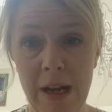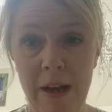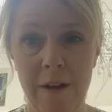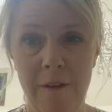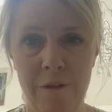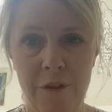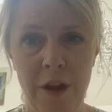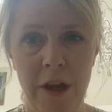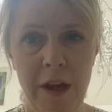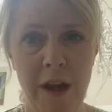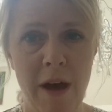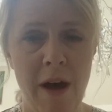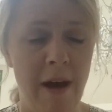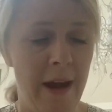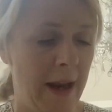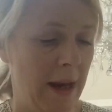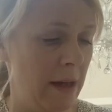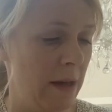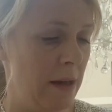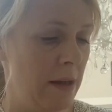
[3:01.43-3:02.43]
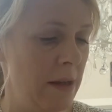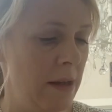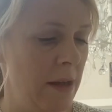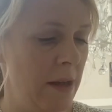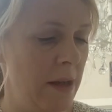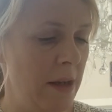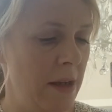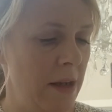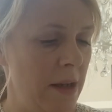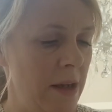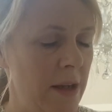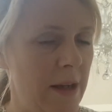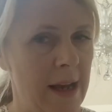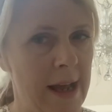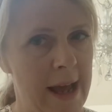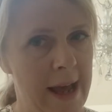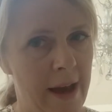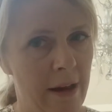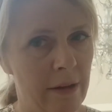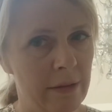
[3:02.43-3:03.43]
of the line.
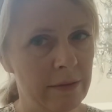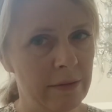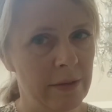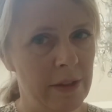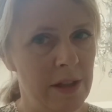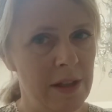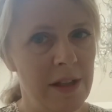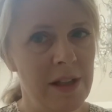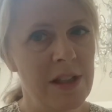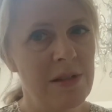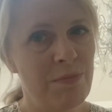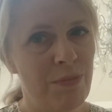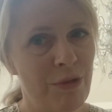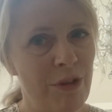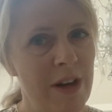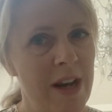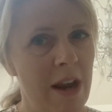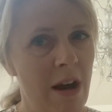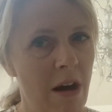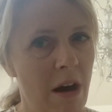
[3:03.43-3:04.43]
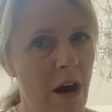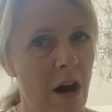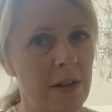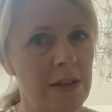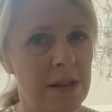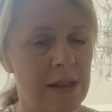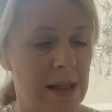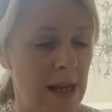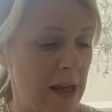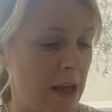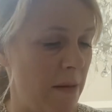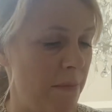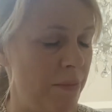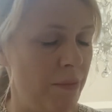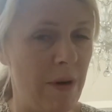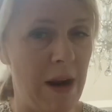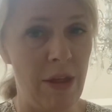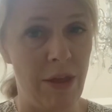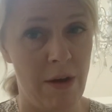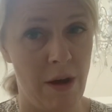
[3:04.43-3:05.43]
Now, it's pretty hard to take a
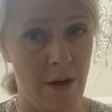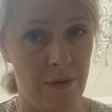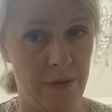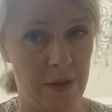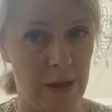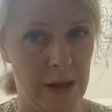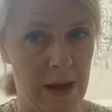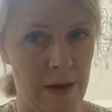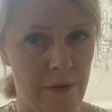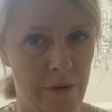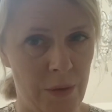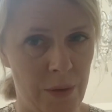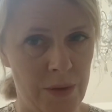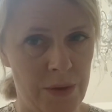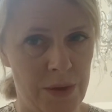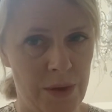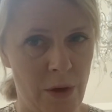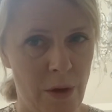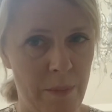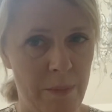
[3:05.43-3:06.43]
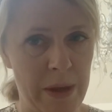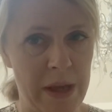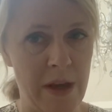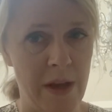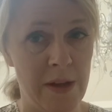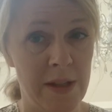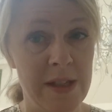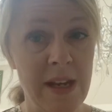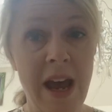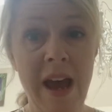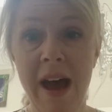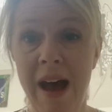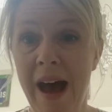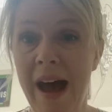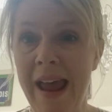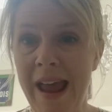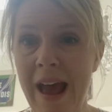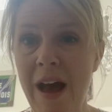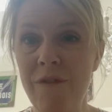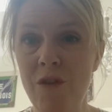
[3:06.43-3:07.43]
breath after that full stop because
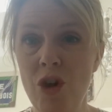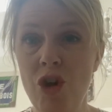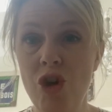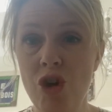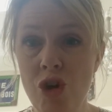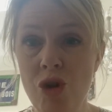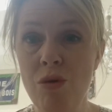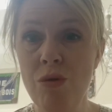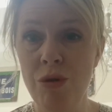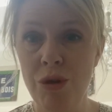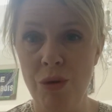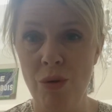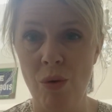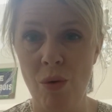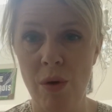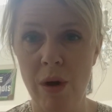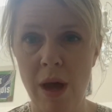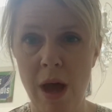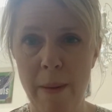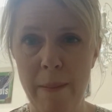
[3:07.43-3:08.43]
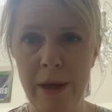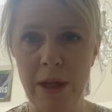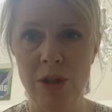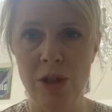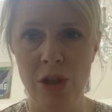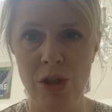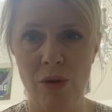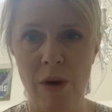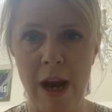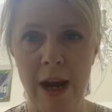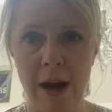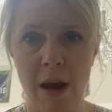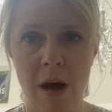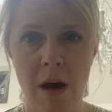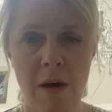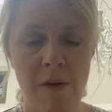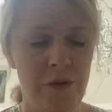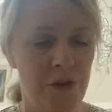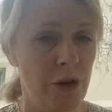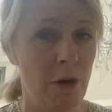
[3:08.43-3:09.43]
I have a new thought coming straight
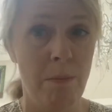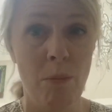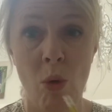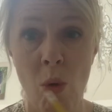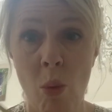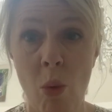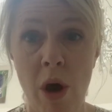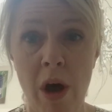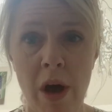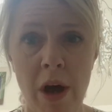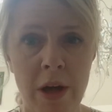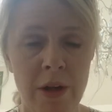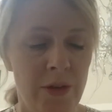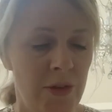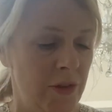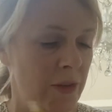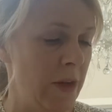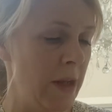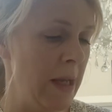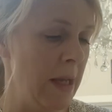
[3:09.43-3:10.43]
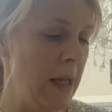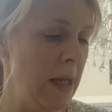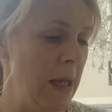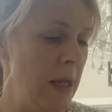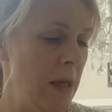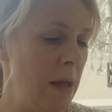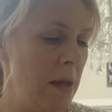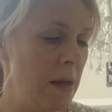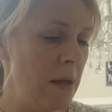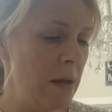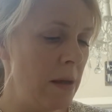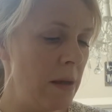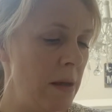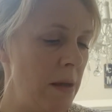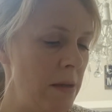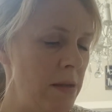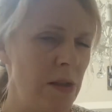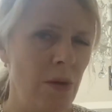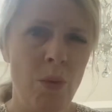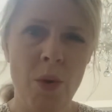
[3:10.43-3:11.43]
after, more words.
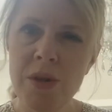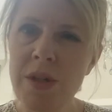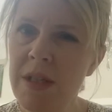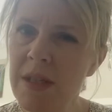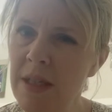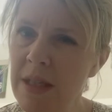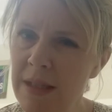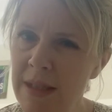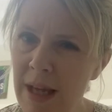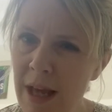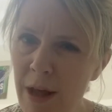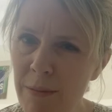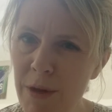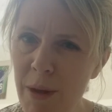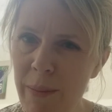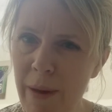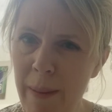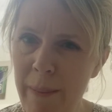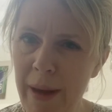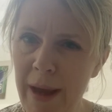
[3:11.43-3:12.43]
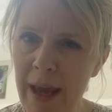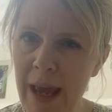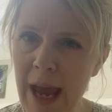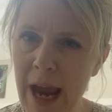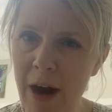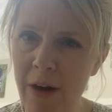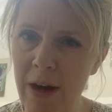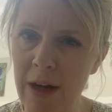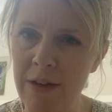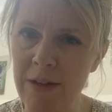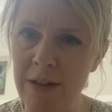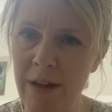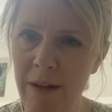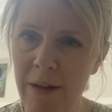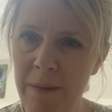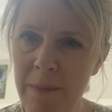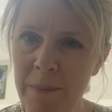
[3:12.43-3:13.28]
So what does this tell me about my character?